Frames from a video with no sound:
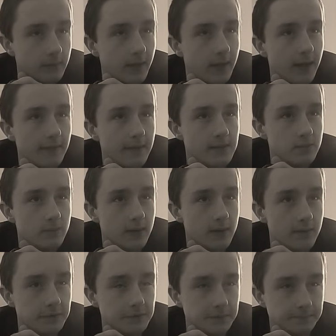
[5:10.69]
Yeah, that's what
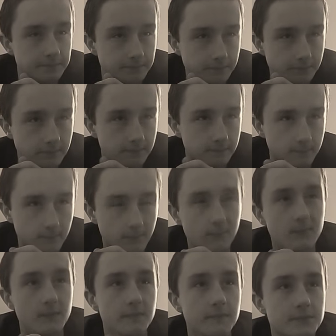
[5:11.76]
I
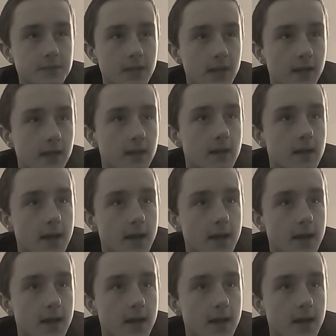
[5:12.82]
was saying.